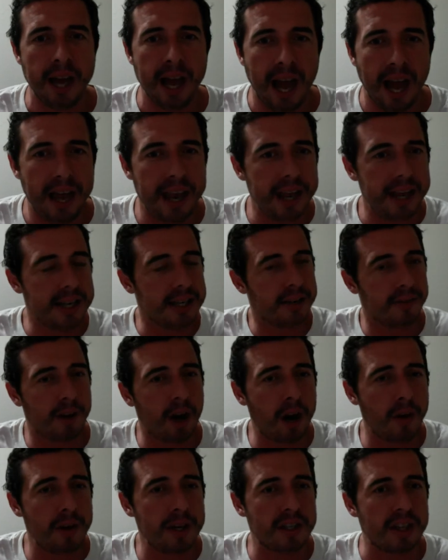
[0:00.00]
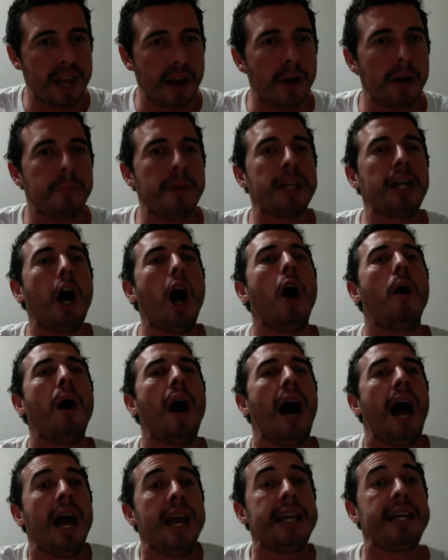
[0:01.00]
And then Daivari's there, and I'm like, oh,
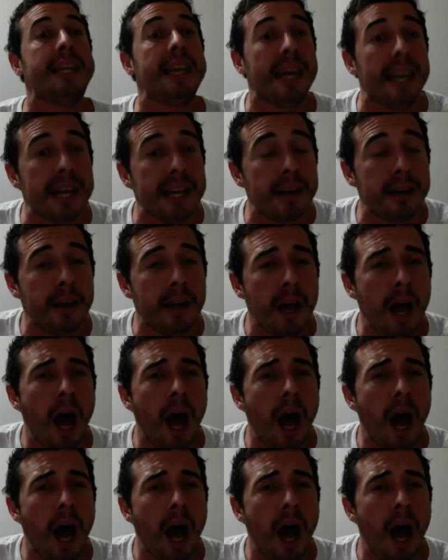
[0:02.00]
I get it.